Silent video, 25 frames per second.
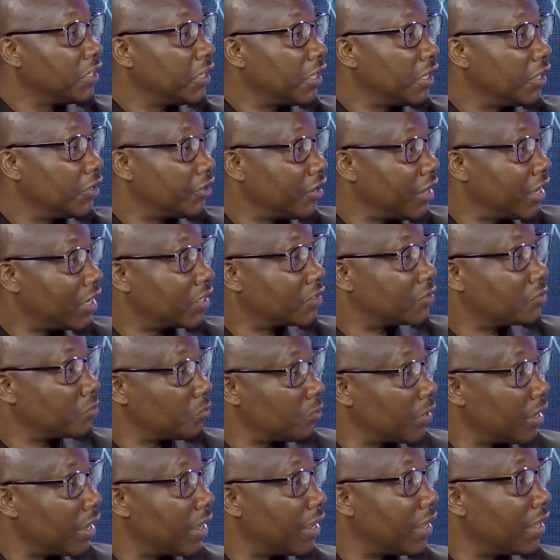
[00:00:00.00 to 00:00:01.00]
areas
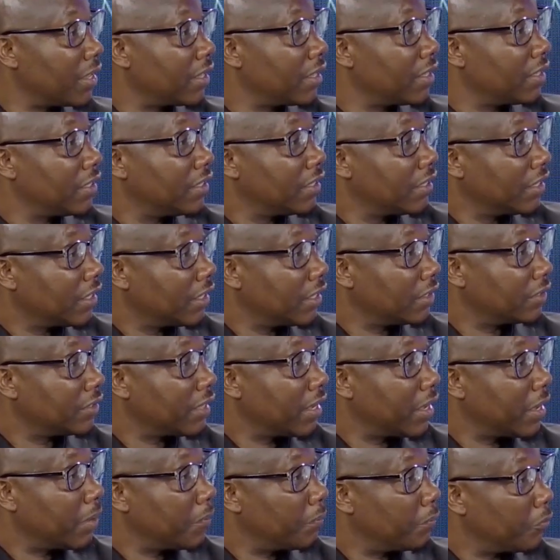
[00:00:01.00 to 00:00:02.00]
where
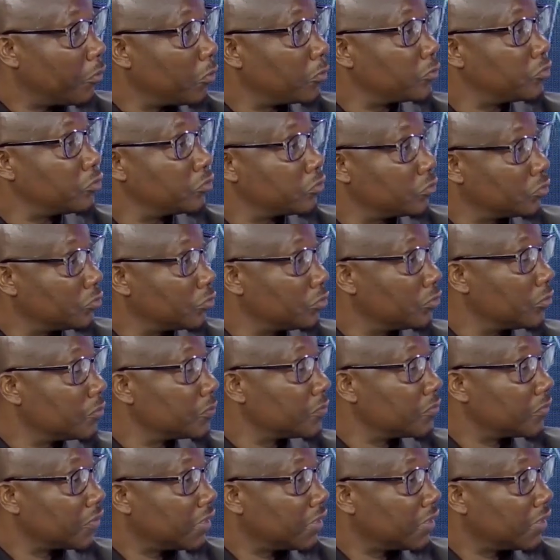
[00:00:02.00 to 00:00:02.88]
they are prone to